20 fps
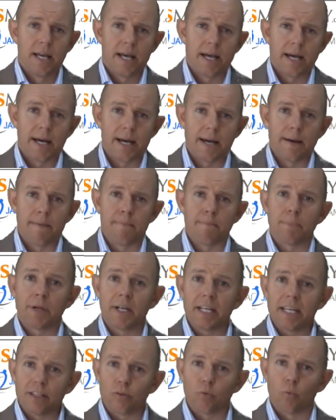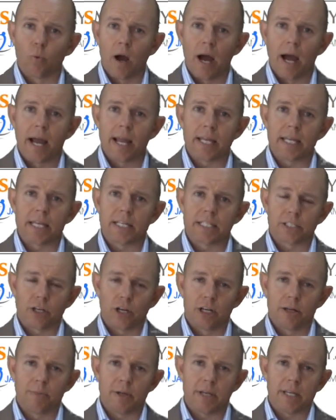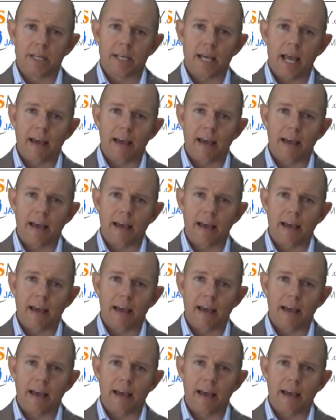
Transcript: But either way, it's got to